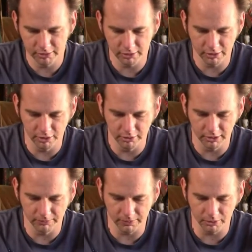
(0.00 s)
coating
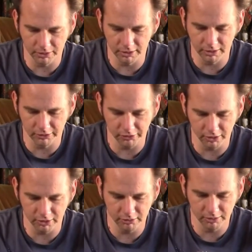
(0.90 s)
vulcanized
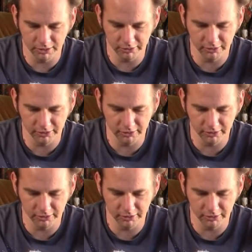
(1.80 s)
onto it,